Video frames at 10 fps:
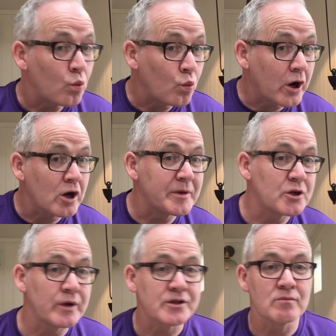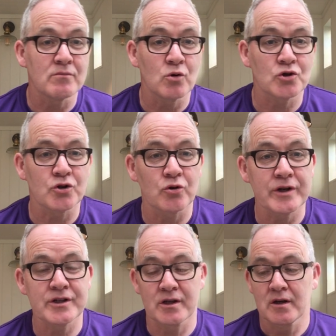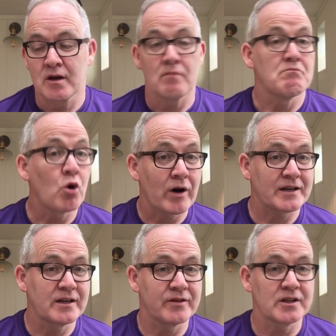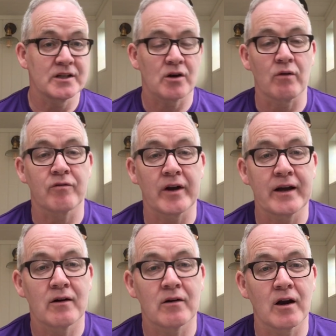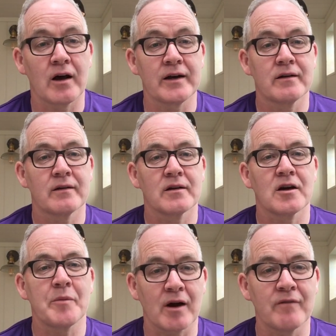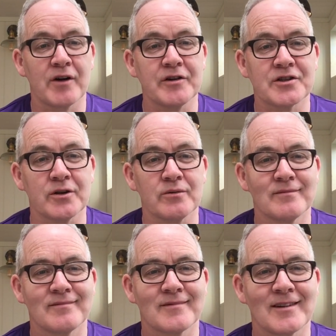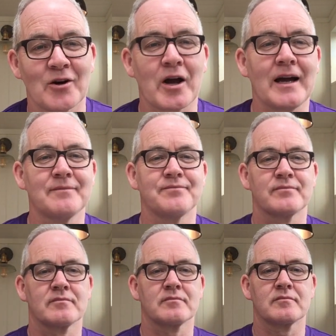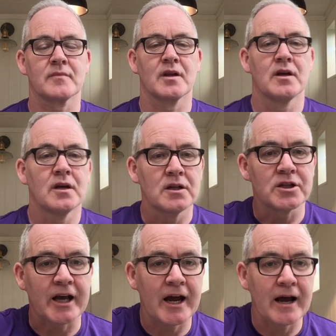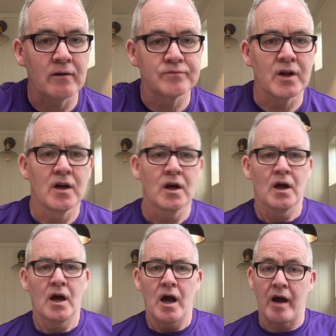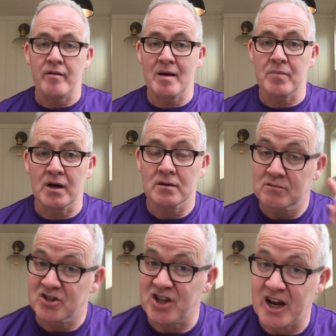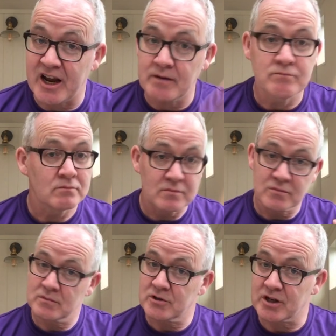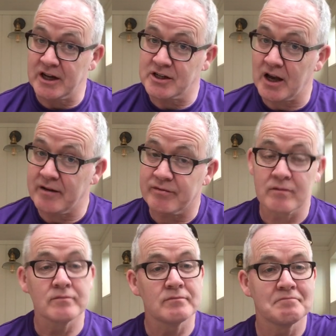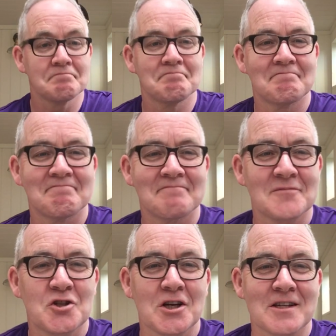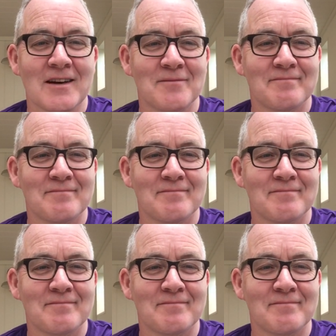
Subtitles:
we're going to be doing some more stories, more activities, hopefully, online, coming up very soon. Okay? Take care now. And remember, stay in, stay safe. Cheers now.